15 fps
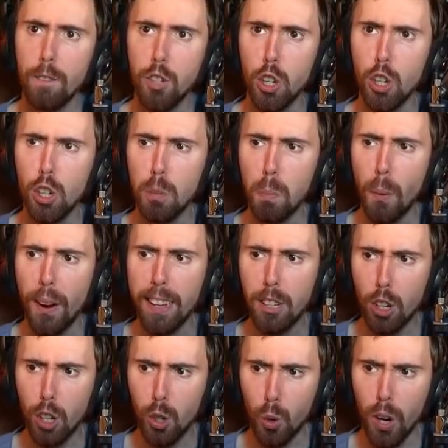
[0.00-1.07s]

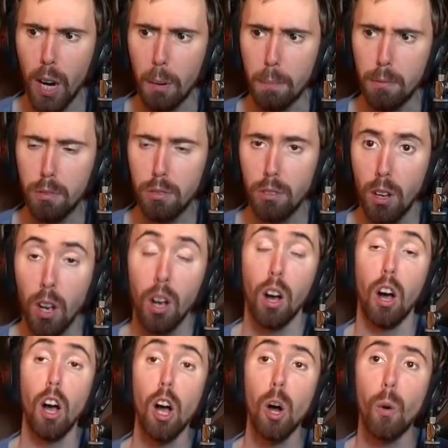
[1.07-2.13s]
Toothbreaker grips.
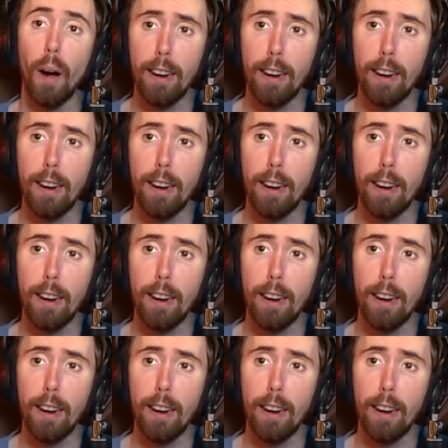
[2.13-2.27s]
Oh,